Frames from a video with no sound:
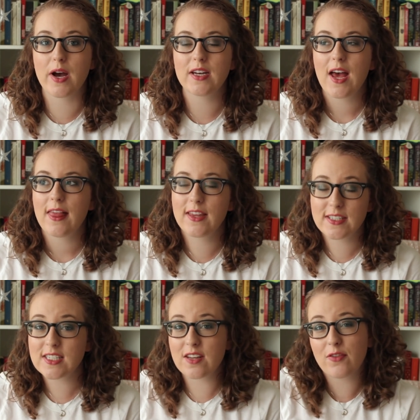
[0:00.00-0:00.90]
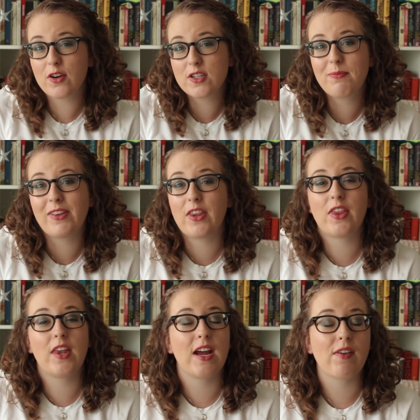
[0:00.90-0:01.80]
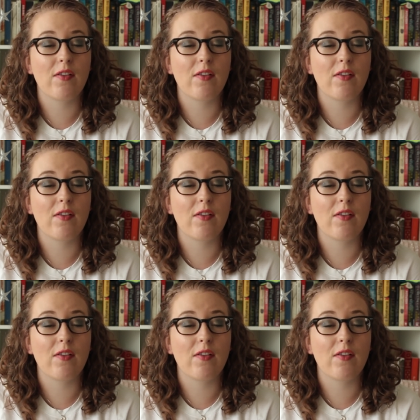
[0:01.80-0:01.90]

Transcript: but this is the first month that I've